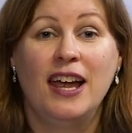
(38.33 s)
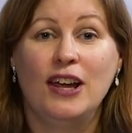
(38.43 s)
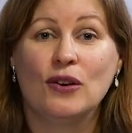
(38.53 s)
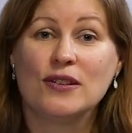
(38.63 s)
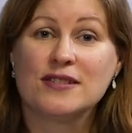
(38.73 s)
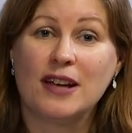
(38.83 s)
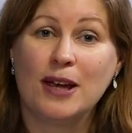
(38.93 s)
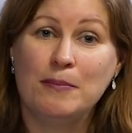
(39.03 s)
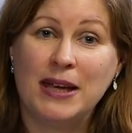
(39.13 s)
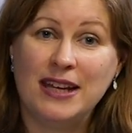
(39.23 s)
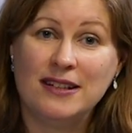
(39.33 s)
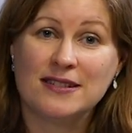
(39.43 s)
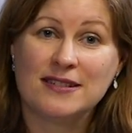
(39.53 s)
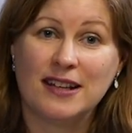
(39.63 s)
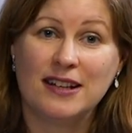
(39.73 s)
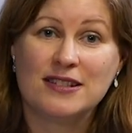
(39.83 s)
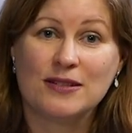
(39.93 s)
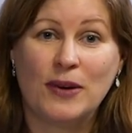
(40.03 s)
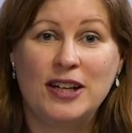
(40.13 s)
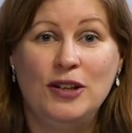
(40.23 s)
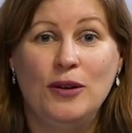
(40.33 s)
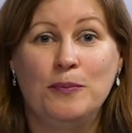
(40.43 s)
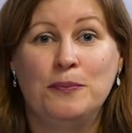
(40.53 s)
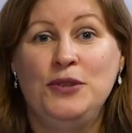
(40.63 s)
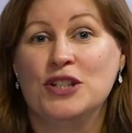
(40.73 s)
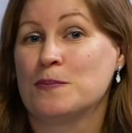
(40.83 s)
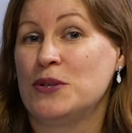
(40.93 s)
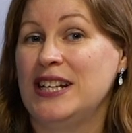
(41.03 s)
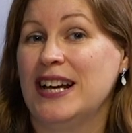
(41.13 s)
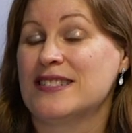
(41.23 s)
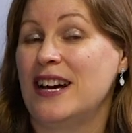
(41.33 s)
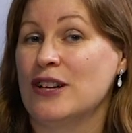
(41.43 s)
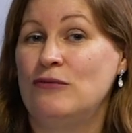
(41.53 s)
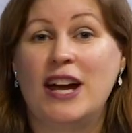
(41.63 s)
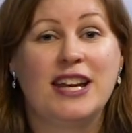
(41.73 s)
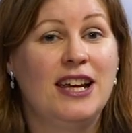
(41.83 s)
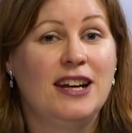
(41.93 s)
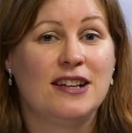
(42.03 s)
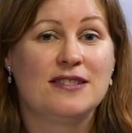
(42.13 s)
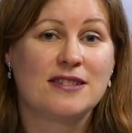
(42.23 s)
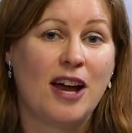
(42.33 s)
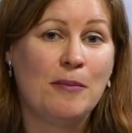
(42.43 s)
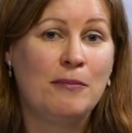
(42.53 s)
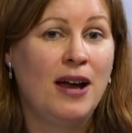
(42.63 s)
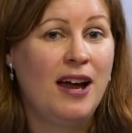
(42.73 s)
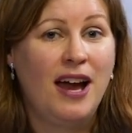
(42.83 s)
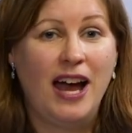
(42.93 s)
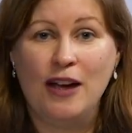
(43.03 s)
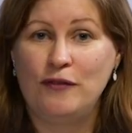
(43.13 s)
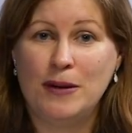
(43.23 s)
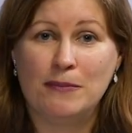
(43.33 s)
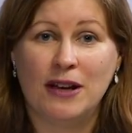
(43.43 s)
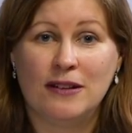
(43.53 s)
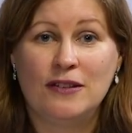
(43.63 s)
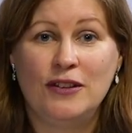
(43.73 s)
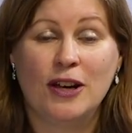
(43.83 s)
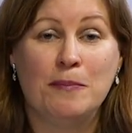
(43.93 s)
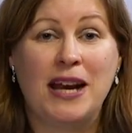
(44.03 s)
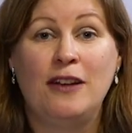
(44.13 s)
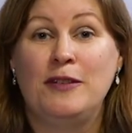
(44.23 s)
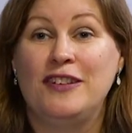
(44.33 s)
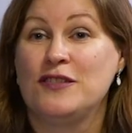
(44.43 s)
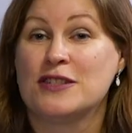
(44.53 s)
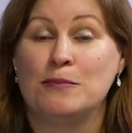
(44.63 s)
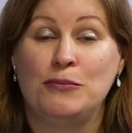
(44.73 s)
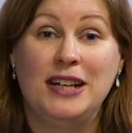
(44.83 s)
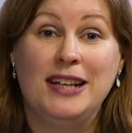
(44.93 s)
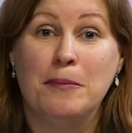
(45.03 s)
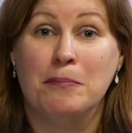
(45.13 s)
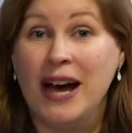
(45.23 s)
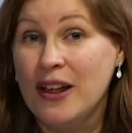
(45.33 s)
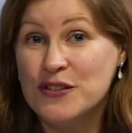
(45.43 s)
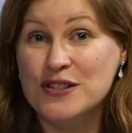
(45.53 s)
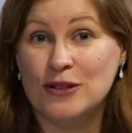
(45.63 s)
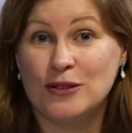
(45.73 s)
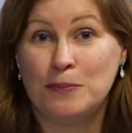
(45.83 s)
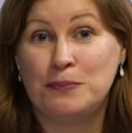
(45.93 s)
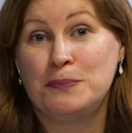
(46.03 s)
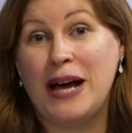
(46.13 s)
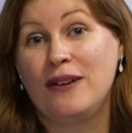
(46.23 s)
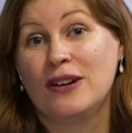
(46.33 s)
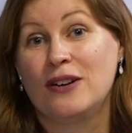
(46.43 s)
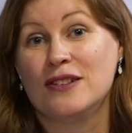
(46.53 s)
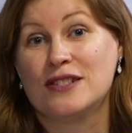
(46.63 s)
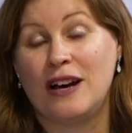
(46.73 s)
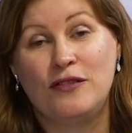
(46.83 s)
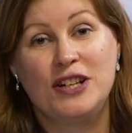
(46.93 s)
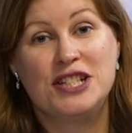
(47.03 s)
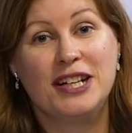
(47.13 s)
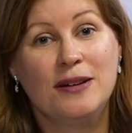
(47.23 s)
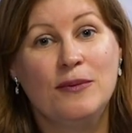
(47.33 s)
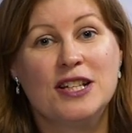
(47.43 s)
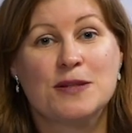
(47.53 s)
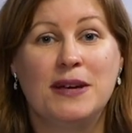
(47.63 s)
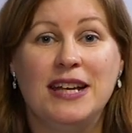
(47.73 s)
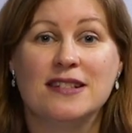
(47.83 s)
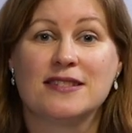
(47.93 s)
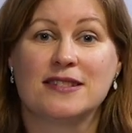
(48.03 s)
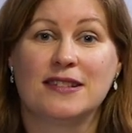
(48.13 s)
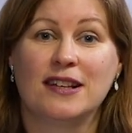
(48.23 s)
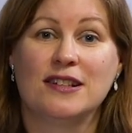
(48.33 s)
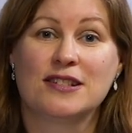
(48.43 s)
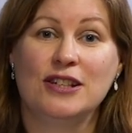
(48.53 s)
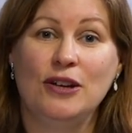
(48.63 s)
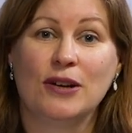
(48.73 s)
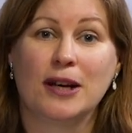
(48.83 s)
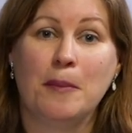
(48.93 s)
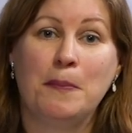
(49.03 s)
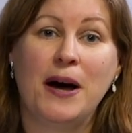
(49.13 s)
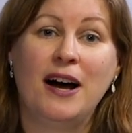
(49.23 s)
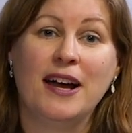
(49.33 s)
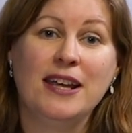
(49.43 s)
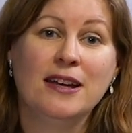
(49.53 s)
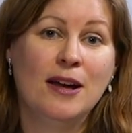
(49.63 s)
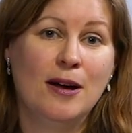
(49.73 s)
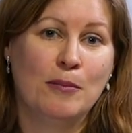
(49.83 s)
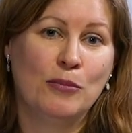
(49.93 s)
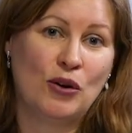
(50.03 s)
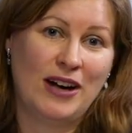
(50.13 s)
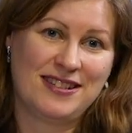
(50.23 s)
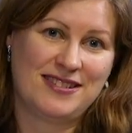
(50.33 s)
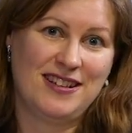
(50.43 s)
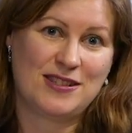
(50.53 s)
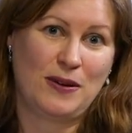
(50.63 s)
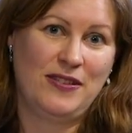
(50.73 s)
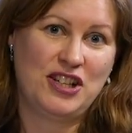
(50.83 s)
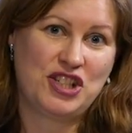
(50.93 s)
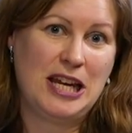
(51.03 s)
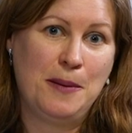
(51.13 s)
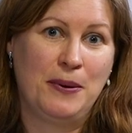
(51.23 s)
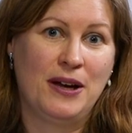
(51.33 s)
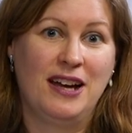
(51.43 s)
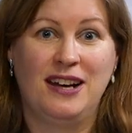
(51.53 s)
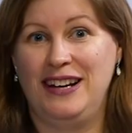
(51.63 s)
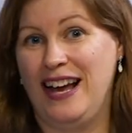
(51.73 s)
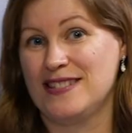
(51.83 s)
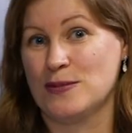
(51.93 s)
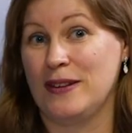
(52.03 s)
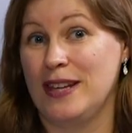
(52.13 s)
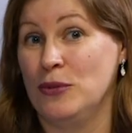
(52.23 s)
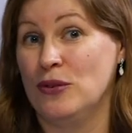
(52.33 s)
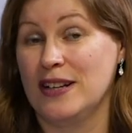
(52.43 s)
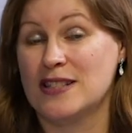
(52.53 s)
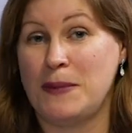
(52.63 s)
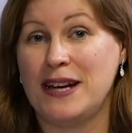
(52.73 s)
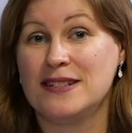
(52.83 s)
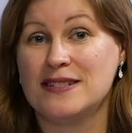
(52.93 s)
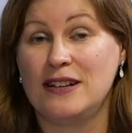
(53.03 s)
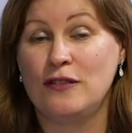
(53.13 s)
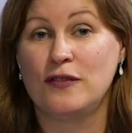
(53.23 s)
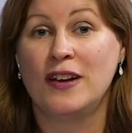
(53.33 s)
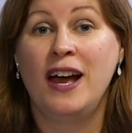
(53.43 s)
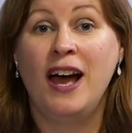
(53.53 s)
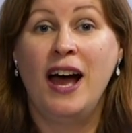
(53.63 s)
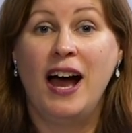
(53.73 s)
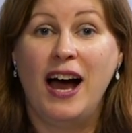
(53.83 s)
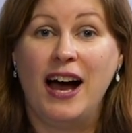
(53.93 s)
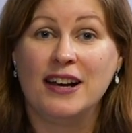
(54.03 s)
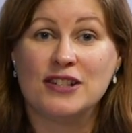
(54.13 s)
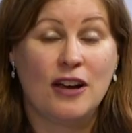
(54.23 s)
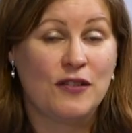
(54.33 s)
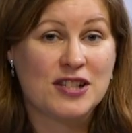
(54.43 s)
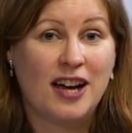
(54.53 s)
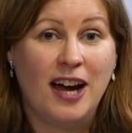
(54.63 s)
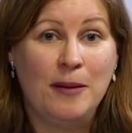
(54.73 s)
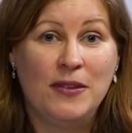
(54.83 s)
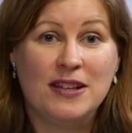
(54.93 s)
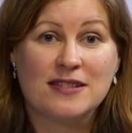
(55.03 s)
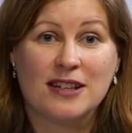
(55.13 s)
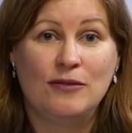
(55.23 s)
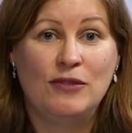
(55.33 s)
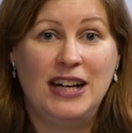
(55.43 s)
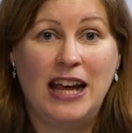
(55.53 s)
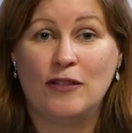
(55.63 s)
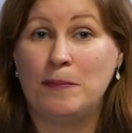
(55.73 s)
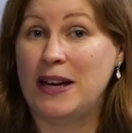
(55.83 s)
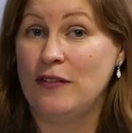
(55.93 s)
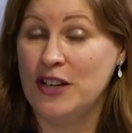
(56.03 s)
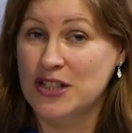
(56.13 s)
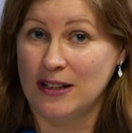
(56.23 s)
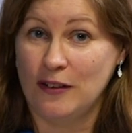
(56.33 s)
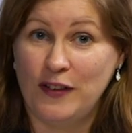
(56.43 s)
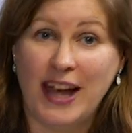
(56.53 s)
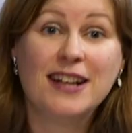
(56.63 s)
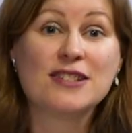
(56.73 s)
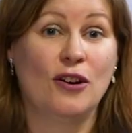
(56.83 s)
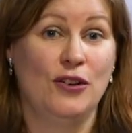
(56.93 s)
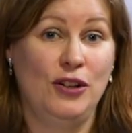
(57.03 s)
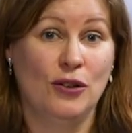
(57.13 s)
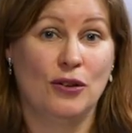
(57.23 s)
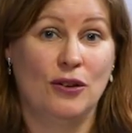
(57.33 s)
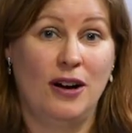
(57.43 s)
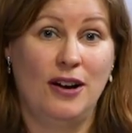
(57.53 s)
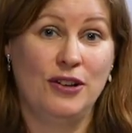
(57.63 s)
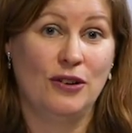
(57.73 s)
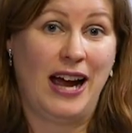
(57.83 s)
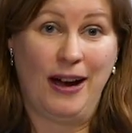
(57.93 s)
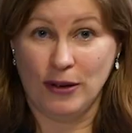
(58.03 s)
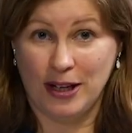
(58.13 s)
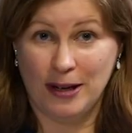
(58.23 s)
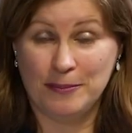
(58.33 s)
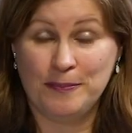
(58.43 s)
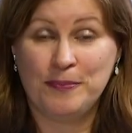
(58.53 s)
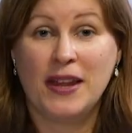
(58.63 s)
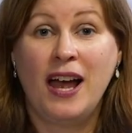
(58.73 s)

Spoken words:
It also means that when you're just putting aside a regular sum every month, you can benefit from some brilliant maths called pound cost averaging, which means that you can buy more assets when they're cheaper and less when they're more expensive. And over time, this can really have a beneficial effect on your outcome.